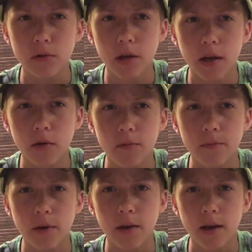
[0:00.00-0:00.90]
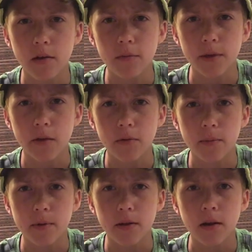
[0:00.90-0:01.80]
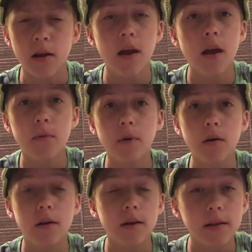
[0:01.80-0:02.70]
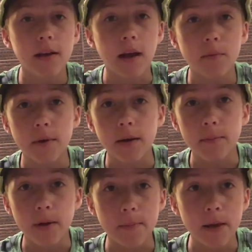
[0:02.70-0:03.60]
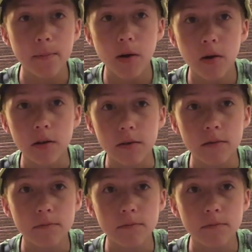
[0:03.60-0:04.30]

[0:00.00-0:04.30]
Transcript: I hope, I hope Caleb will be there. Well, yeah, we're going to play paintball, and